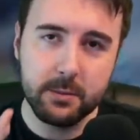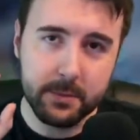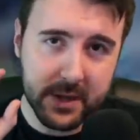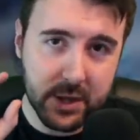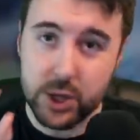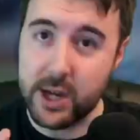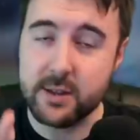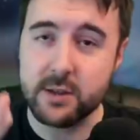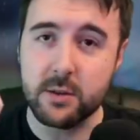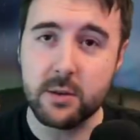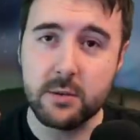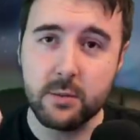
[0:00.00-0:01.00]
be
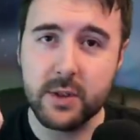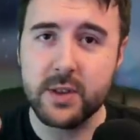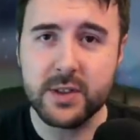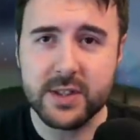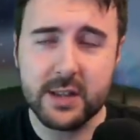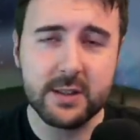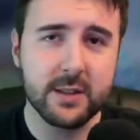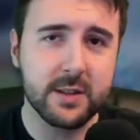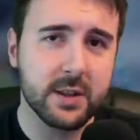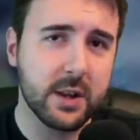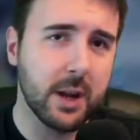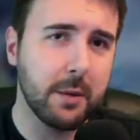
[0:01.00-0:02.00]
gentle with the sentence
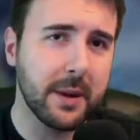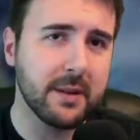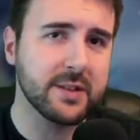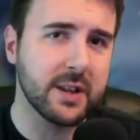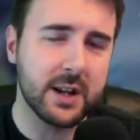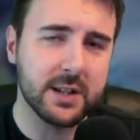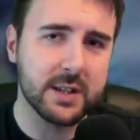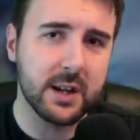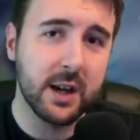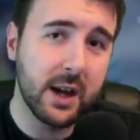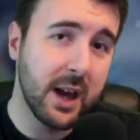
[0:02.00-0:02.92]
that I'm about to utter,